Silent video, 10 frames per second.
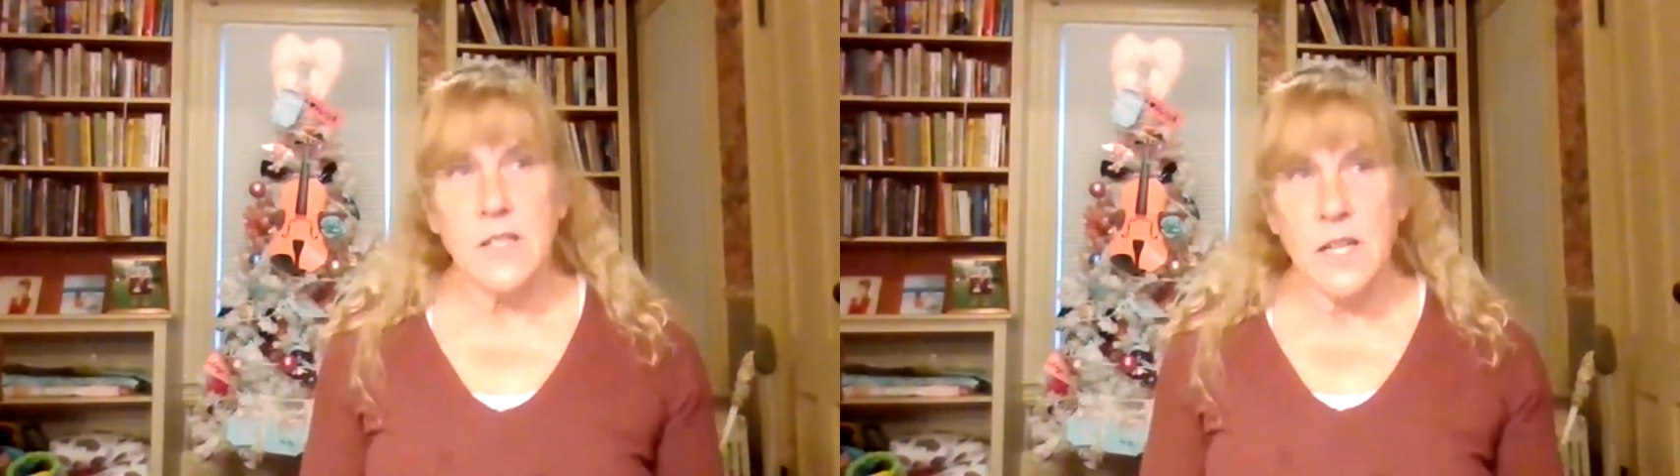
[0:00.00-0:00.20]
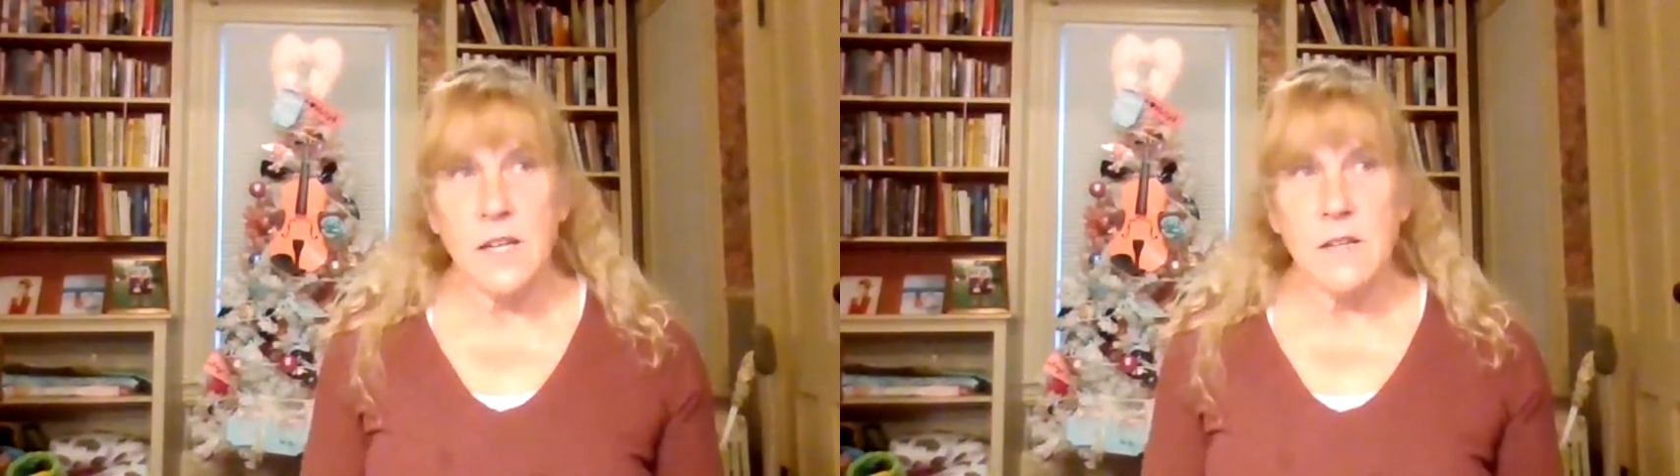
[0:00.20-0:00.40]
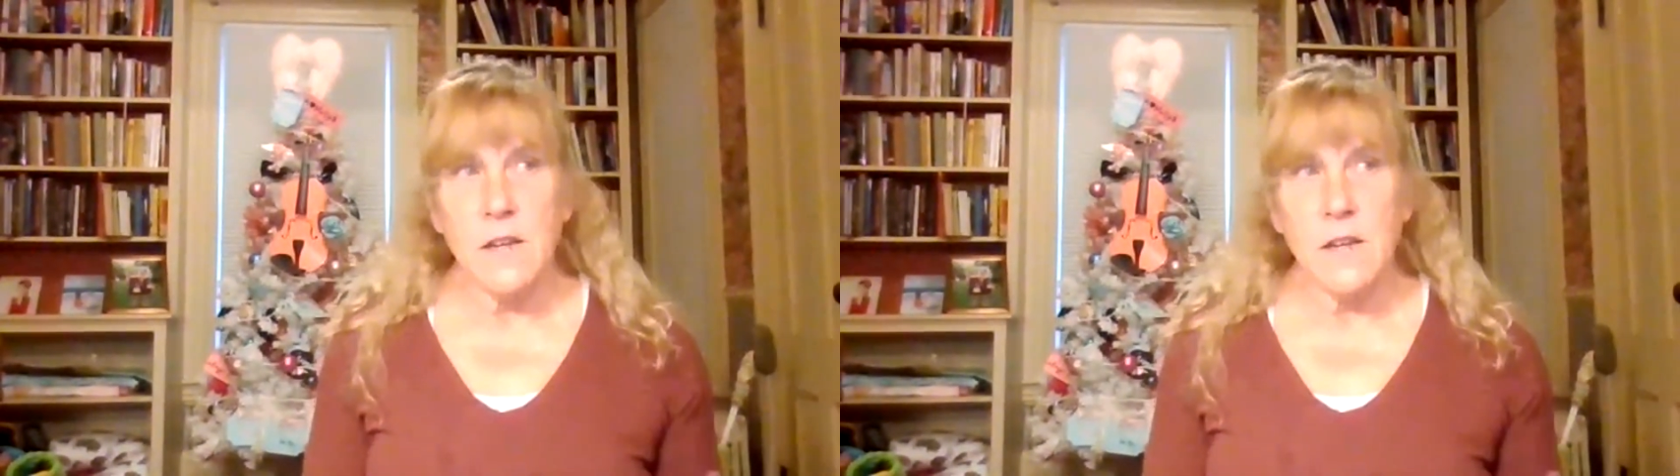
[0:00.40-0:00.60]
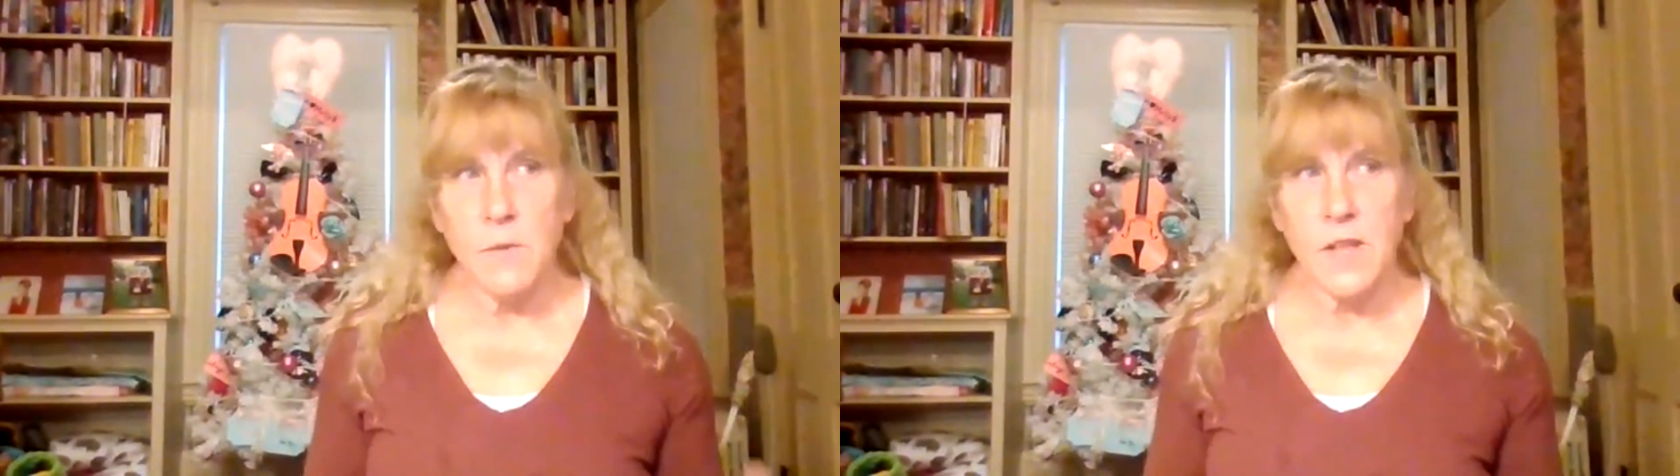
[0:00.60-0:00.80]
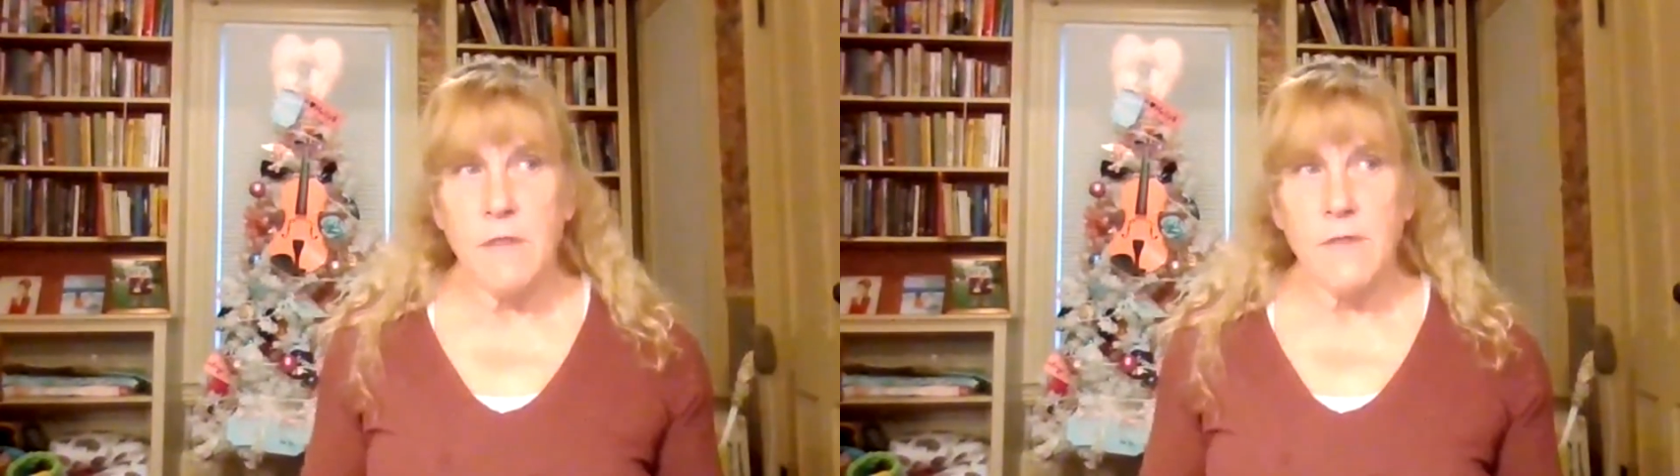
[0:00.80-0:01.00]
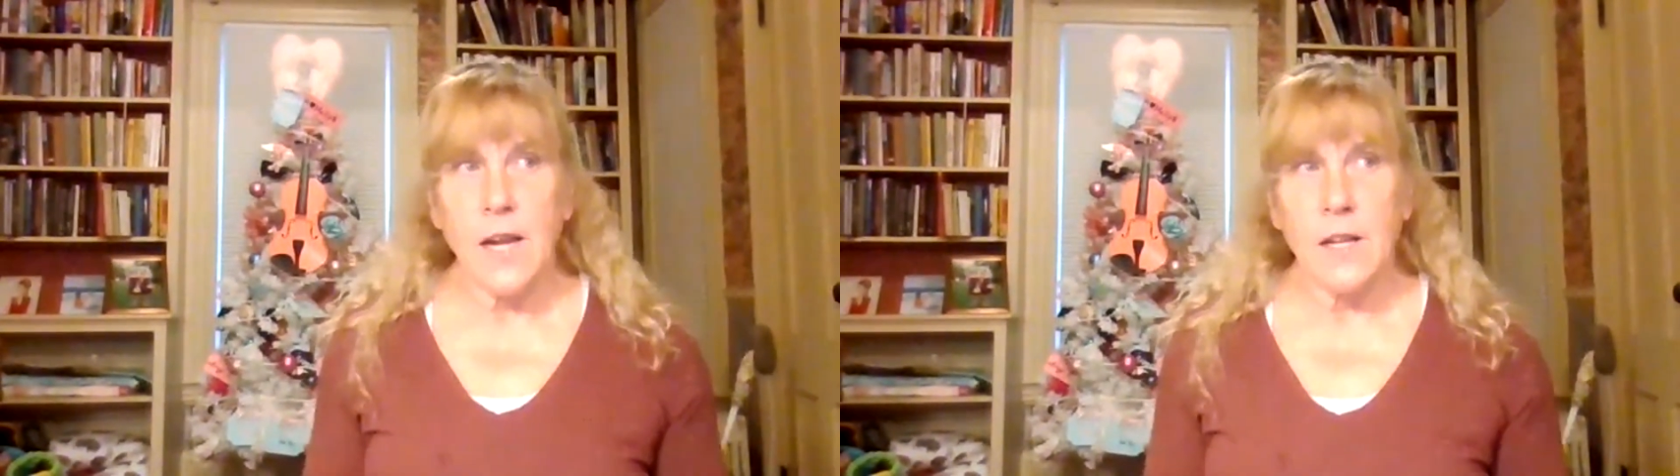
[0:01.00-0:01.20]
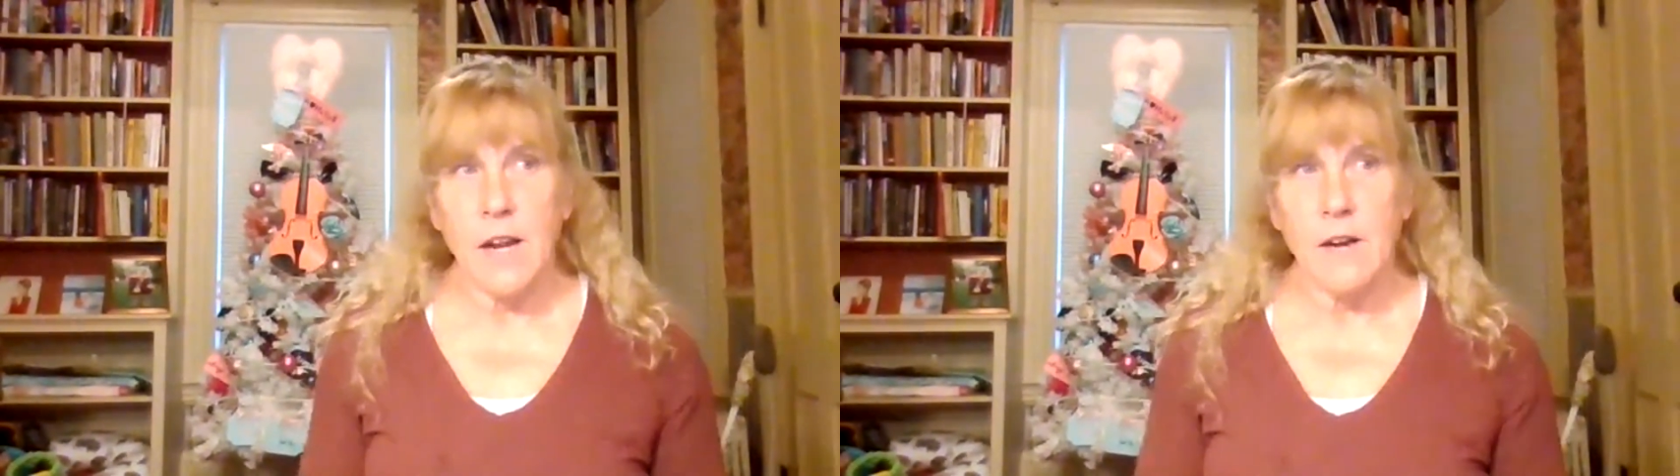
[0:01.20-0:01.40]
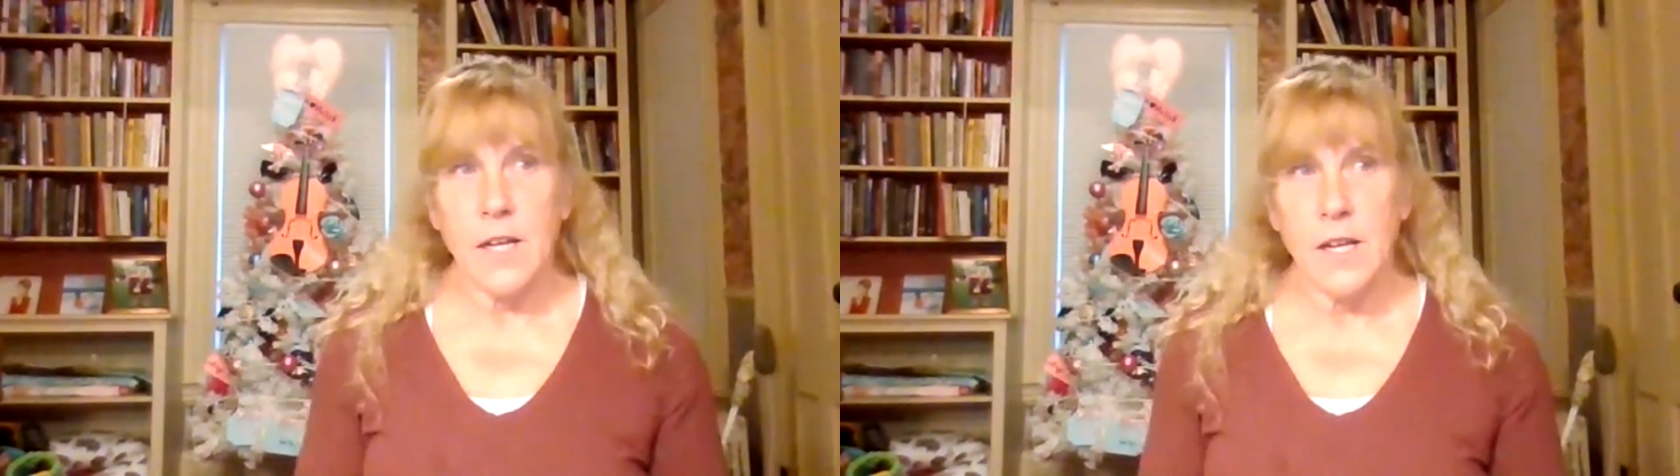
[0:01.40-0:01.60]
did with any
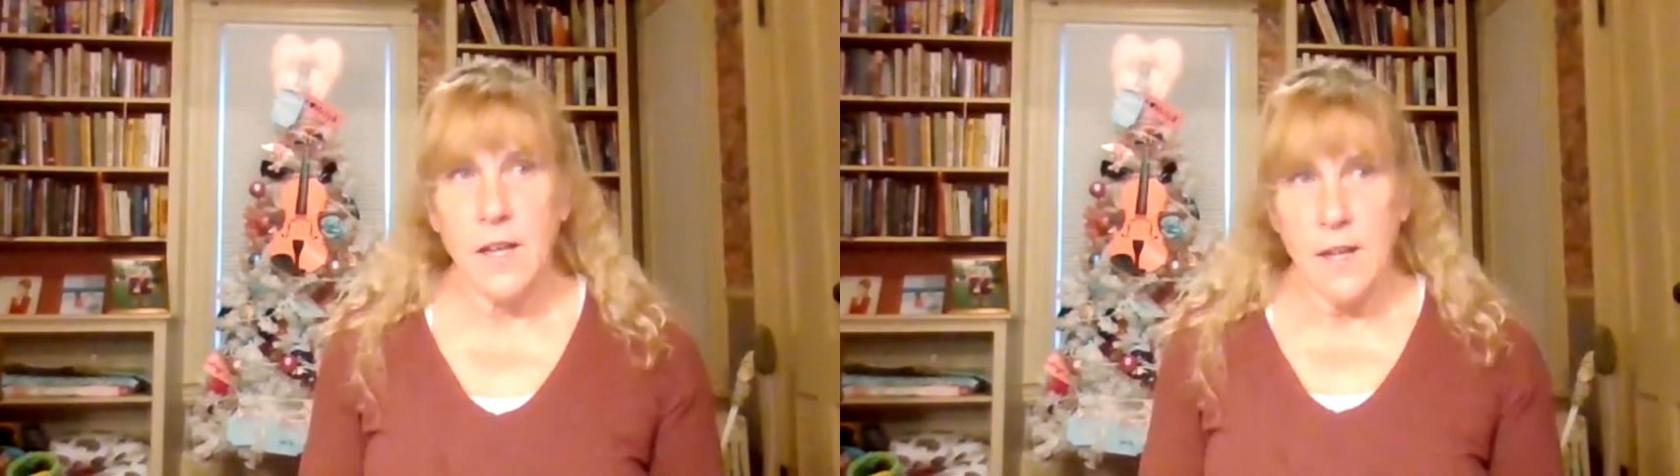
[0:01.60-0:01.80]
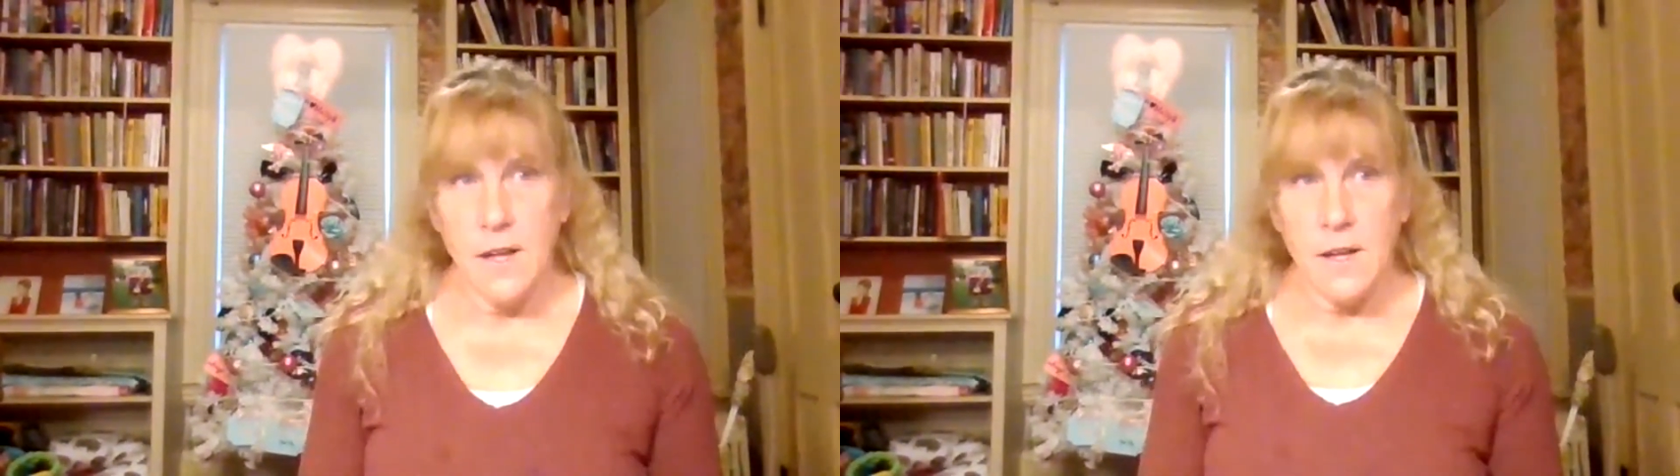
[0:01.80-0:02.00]
regularity,